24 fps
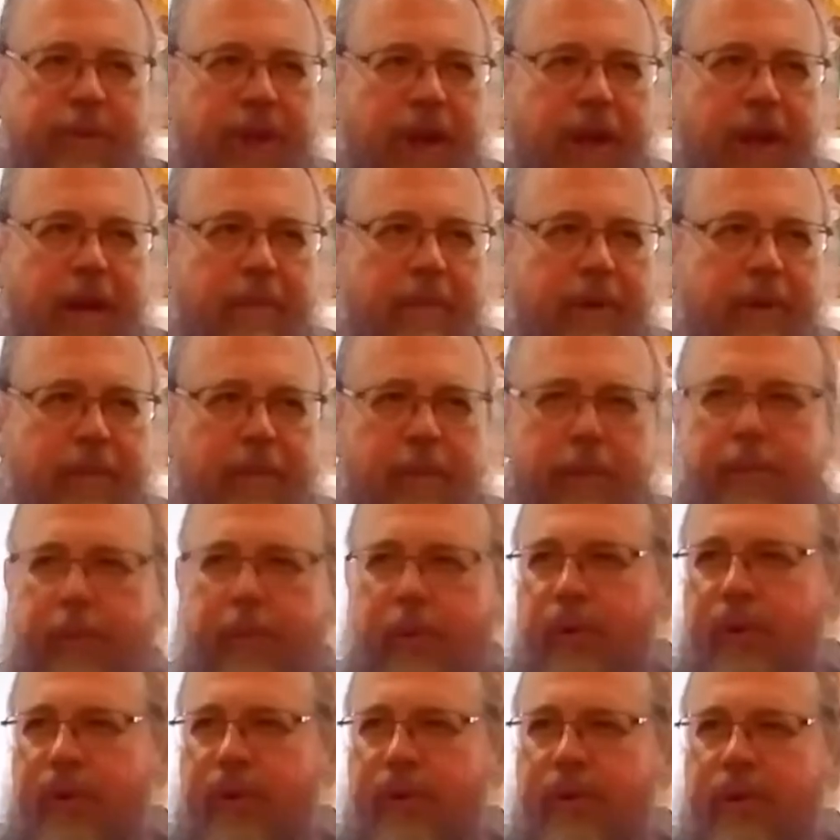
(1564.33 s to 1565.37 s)
time
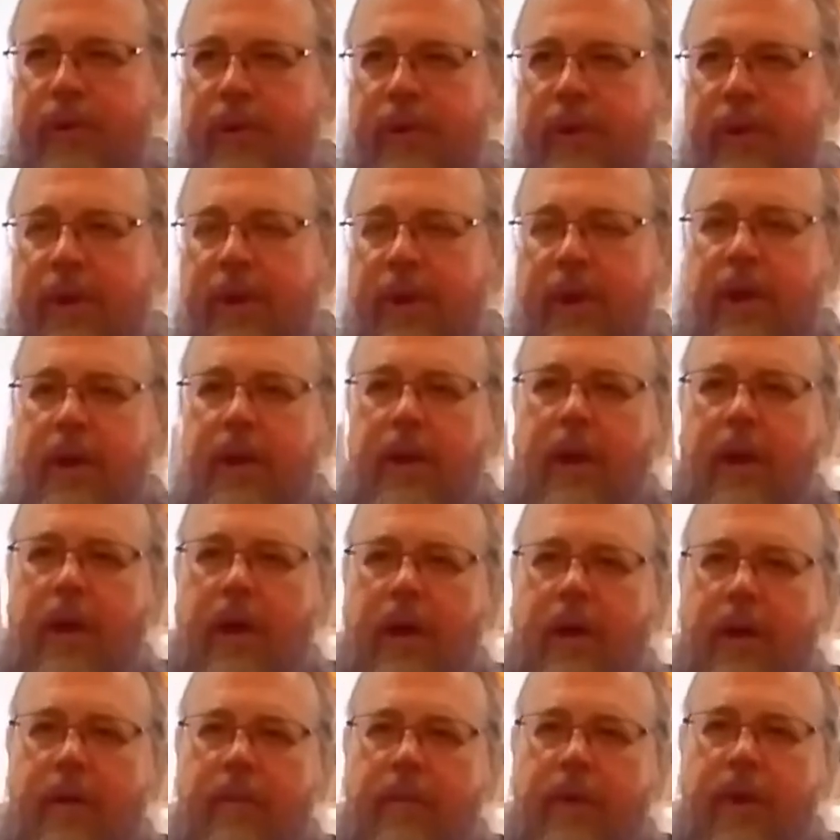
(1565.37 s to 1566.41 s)
immemorial,
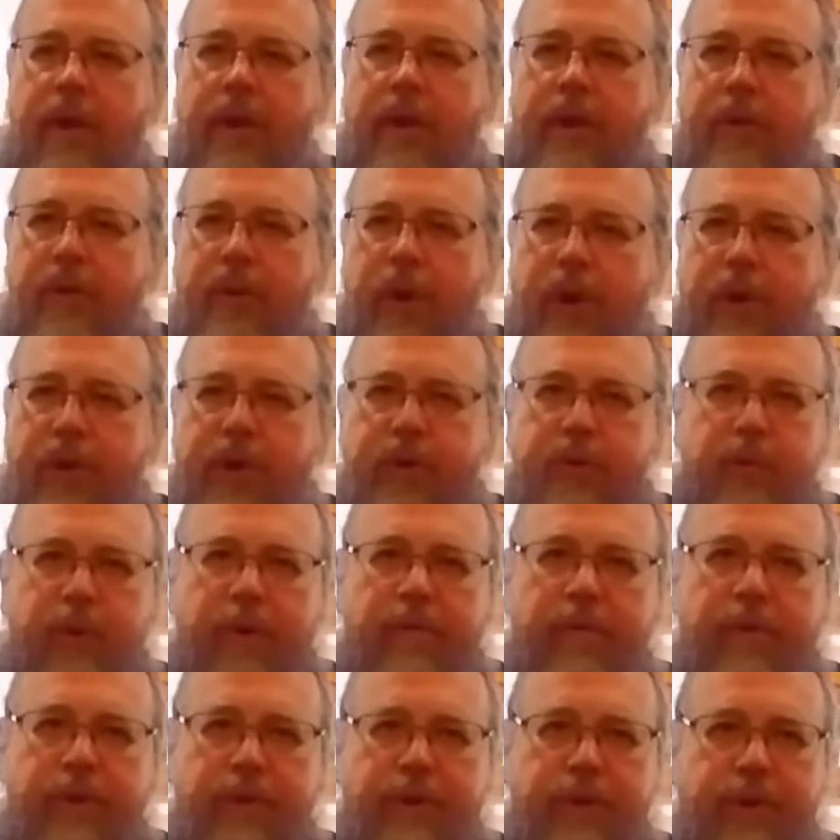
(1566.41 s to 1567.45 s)
um, the Russian
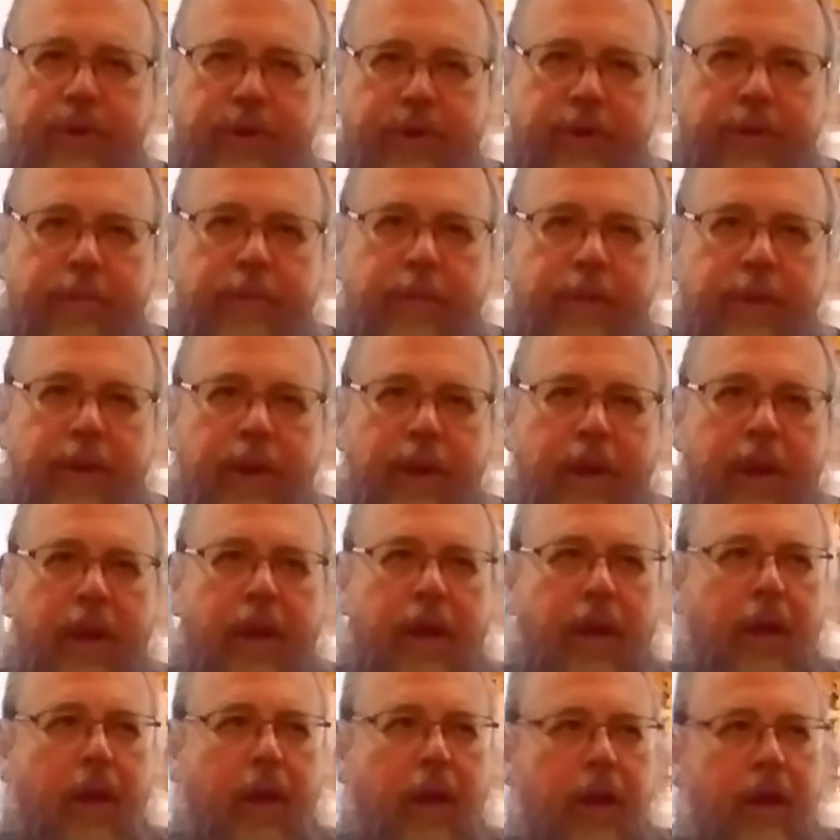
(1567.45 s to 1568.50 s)
river system
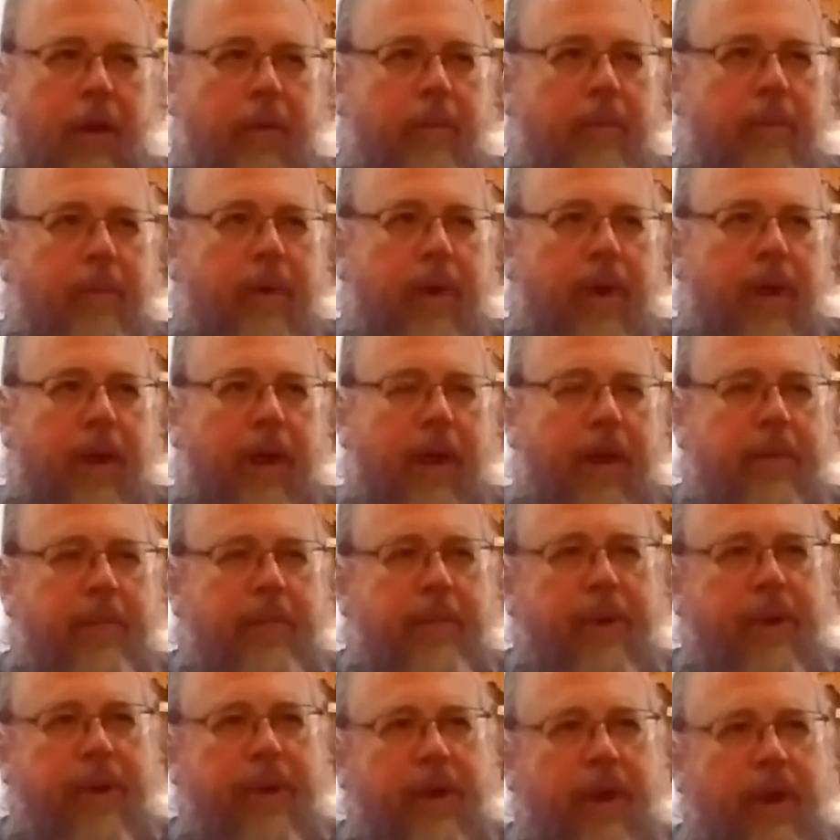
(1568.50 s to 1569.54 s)
um, had
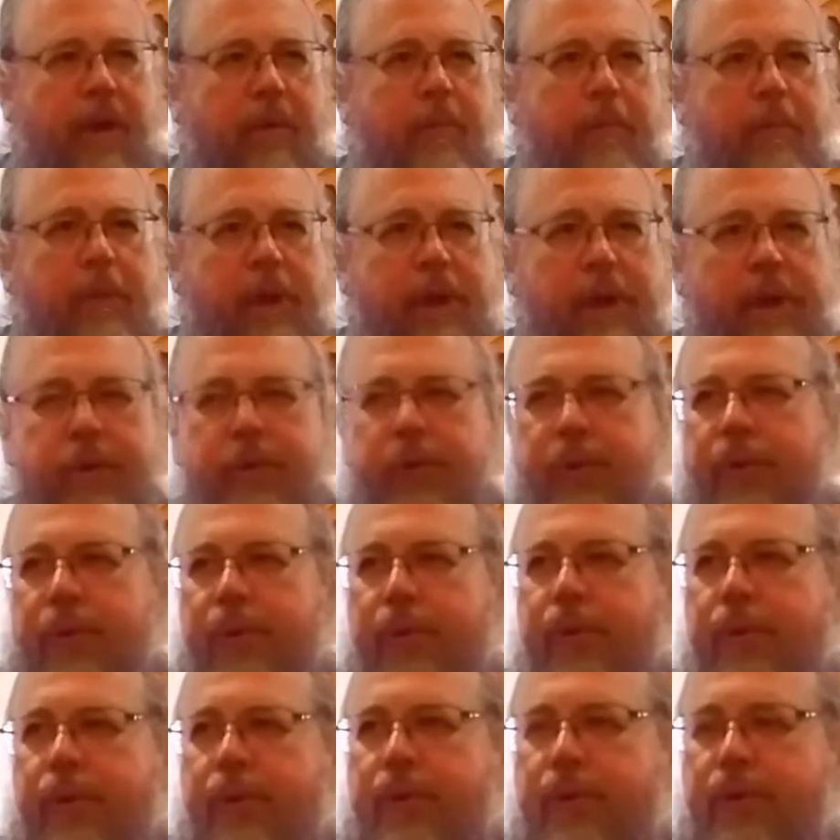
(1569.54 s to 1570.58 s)
been a
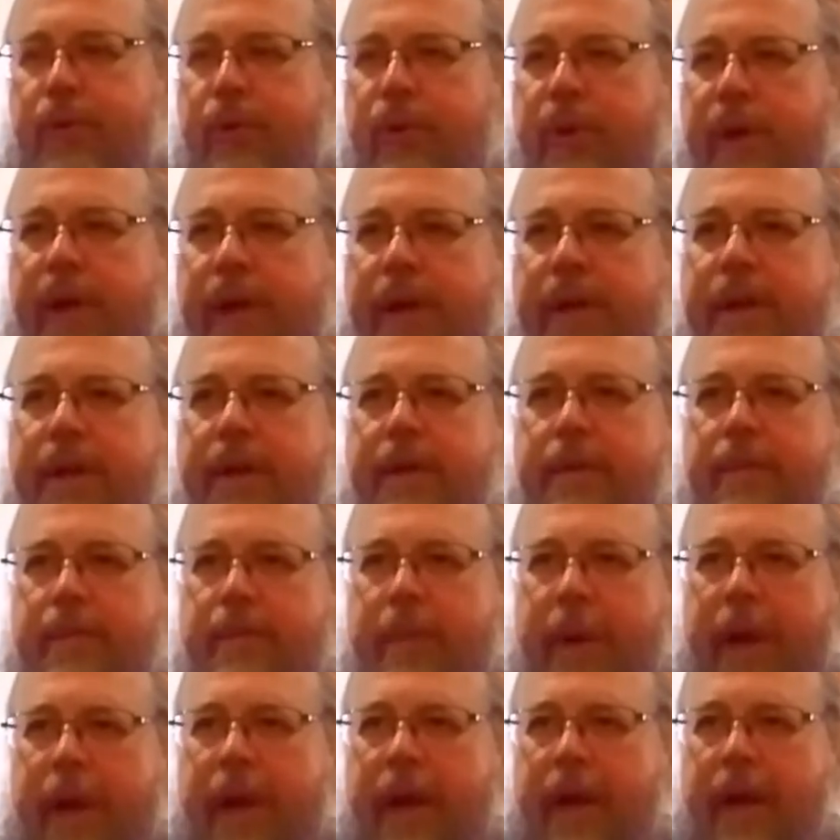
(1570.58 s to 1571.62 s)
major trade
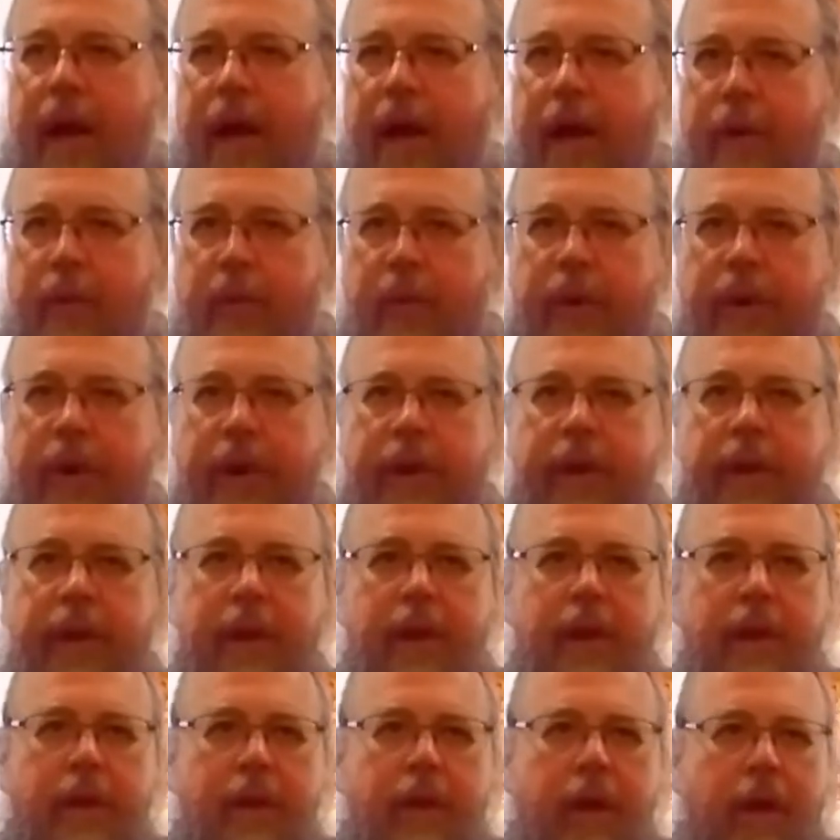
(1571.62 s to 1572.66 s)
highway
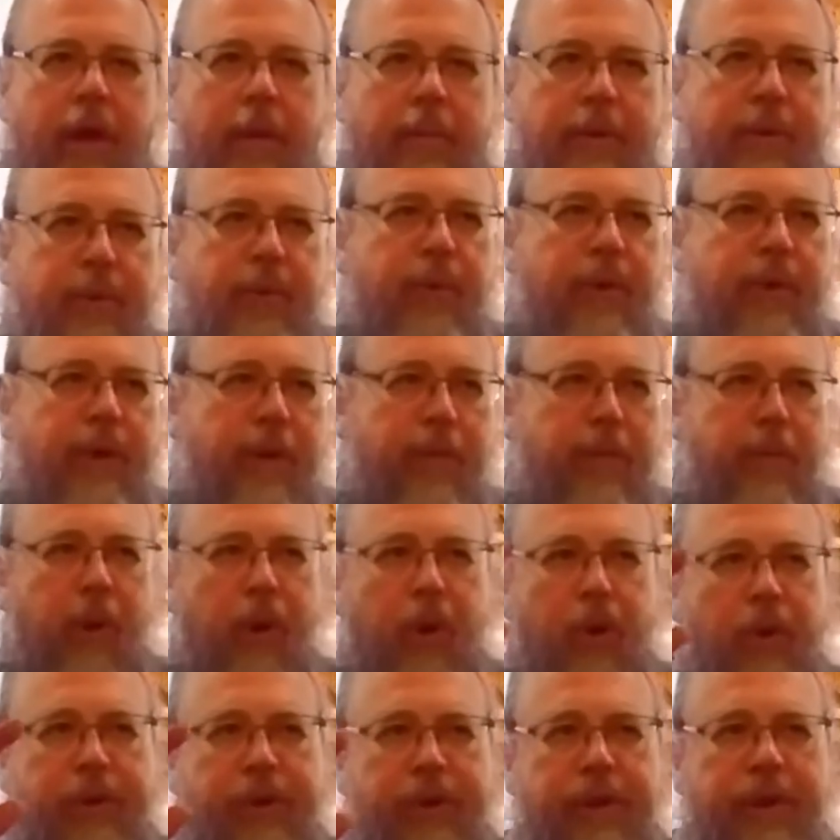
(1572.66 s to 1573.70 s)
uh, between the
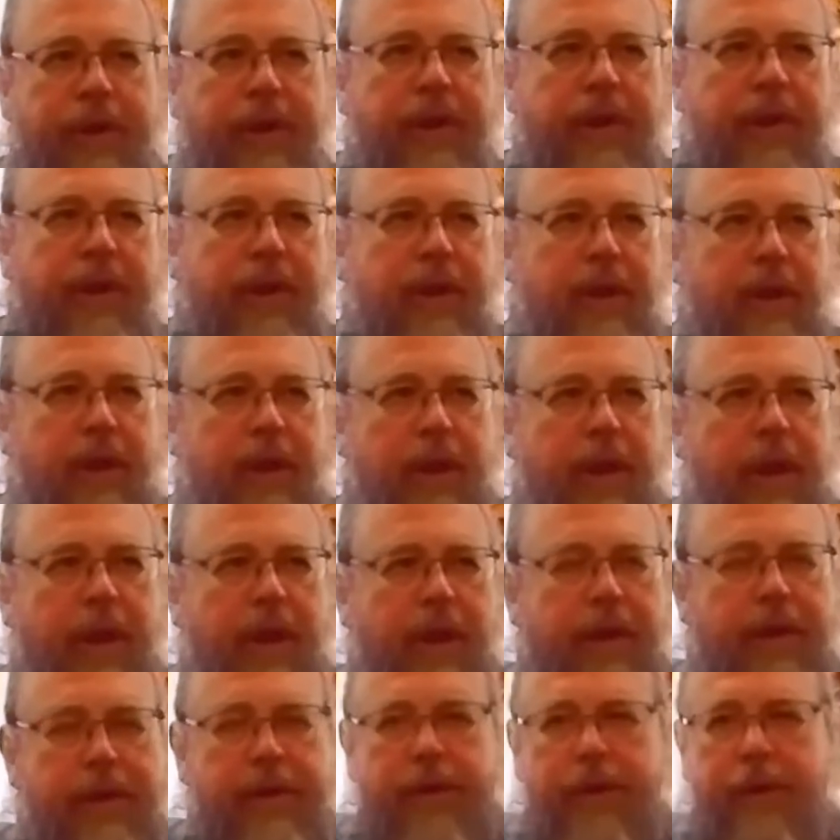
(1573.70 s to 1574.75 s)
Baltic
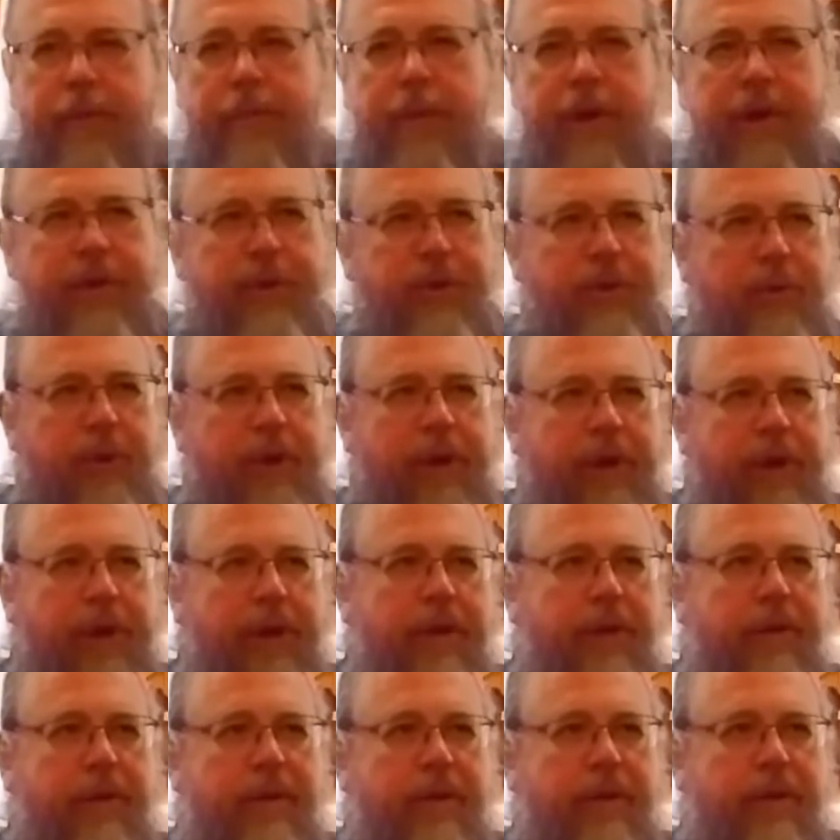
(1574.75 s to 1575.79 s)
and the Mediterranean.